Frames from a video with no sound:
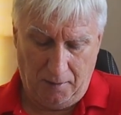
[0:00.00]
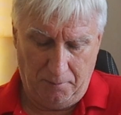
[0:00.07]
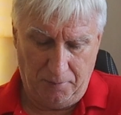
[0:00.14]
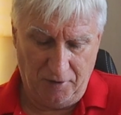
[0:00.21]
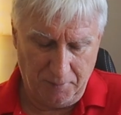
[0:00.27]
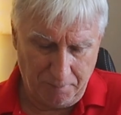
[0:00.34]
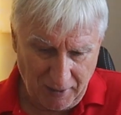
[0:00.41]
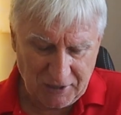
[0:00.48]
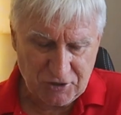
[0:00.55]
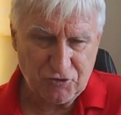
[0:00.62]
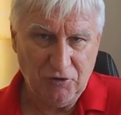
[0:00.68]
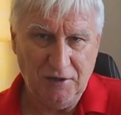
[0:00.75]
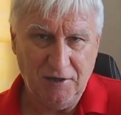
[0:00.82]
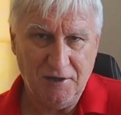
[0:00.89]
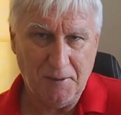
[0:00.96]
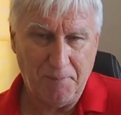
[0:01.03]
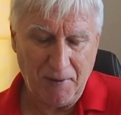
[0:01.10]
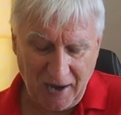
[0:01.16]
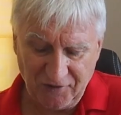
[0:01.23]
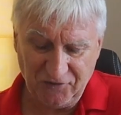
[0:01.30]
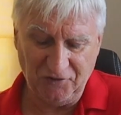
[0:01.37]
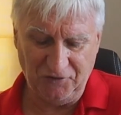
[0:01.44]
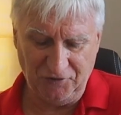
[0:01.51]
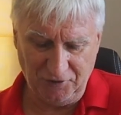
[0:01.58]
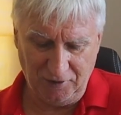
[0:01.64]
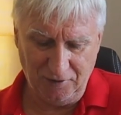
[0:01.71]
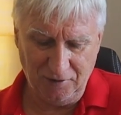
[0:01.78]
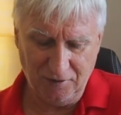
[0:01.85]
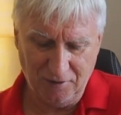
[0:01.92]
But the battery
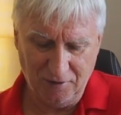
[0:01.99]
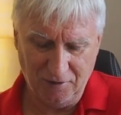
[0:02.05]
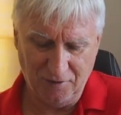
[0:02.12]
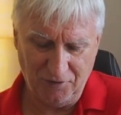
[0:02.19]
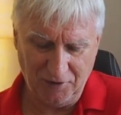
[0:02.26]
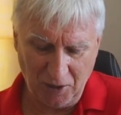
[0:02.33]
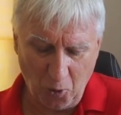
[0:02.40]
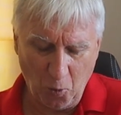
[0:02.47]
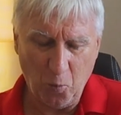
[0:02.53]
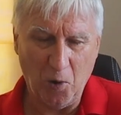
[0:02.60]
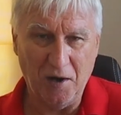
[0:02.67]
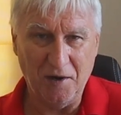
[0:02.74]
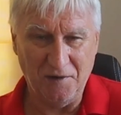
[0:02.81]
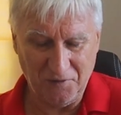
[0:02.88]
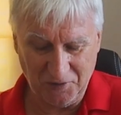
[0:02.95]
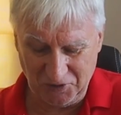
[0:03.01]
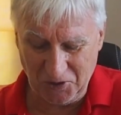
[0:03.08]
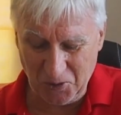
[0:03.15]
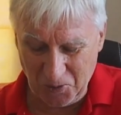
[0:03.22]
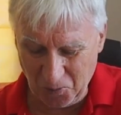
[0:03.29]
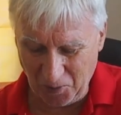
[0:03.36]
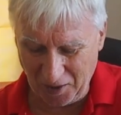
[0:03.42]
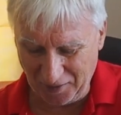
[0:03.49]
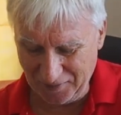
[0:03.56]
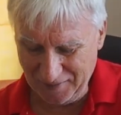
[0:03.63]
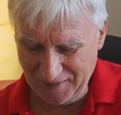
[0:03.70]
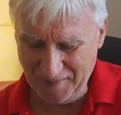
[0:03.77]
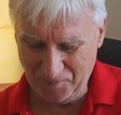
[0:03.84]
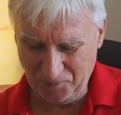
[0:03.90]
capacity, the old one and the new one,
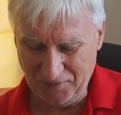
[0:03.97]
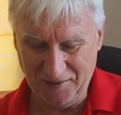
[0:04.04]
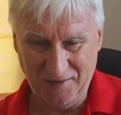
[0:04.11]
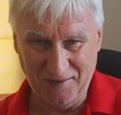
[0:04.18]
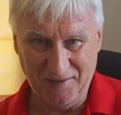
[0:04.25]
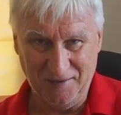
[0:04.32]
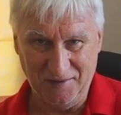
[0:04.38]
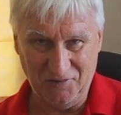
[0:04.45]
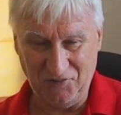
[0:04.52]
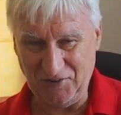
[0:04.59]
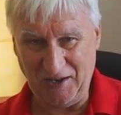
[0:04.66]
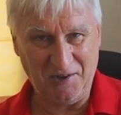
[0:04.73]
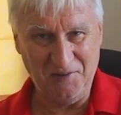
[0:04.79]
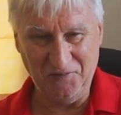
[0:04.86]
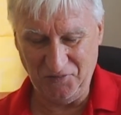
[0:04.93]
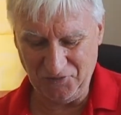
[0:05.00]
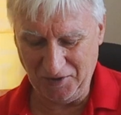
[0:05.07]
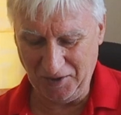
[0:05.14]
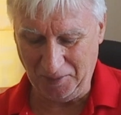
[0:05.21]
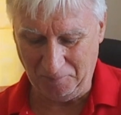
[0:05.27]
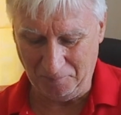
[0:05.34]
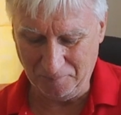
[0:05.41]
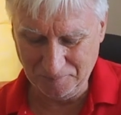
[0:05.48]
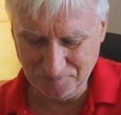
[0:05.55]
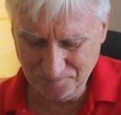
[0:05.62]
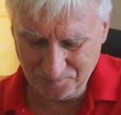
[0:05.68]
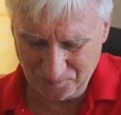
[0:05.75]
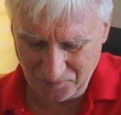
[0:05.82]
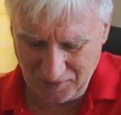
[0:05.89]
is exactly the same.
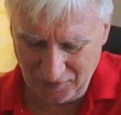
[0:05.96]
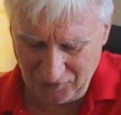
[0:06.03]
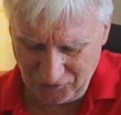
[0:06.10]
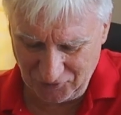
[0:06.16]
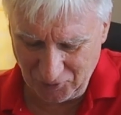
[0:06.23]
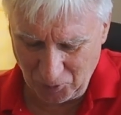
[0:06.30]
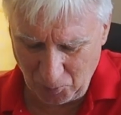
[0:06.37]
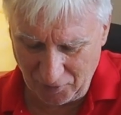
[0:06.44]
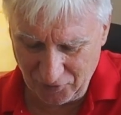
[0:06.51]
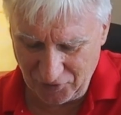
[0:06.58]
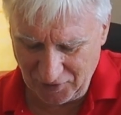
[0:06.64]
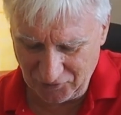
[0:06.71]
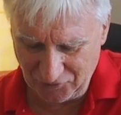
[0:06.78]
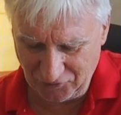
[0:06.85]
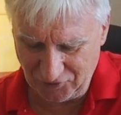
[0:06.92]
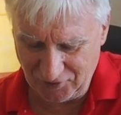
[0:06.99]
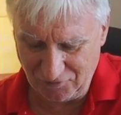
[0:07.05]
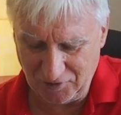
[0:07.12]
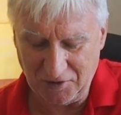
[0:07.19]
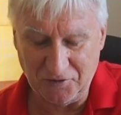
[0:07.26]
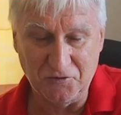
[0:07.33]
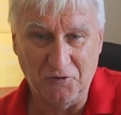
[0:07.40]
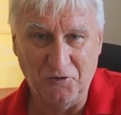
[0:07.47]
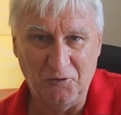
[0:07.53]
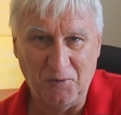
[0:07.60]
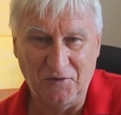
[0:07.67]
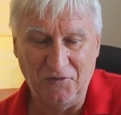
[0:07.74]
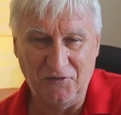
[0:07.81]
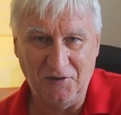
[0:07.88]
It's
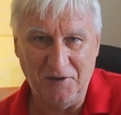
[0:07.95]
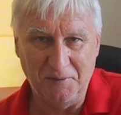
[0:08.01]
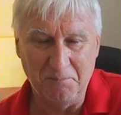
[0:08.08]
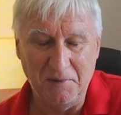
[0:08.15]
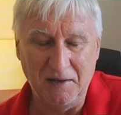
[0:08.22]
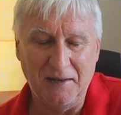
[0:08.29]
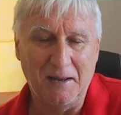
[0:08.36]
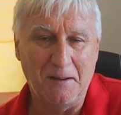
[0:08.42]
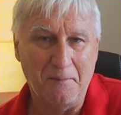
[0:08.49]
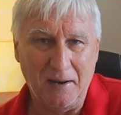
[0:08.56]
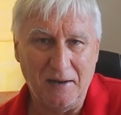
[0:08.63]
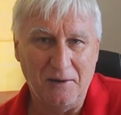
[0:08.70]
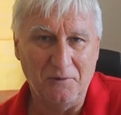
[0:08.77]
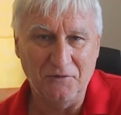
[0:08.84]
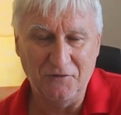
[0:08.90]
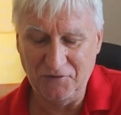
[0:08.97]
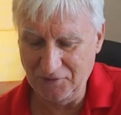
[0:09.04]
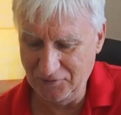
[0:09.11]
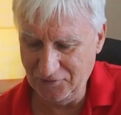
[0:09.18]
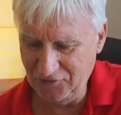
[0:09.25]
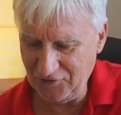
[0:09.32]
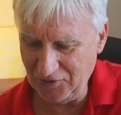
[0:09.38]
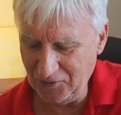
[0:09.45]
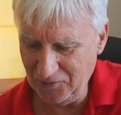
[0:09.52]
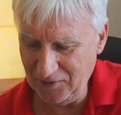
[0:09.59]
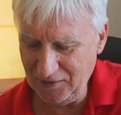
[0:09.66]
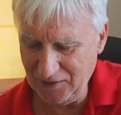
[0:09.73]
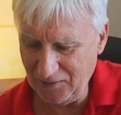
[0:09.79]
1,720 milliamp hours. So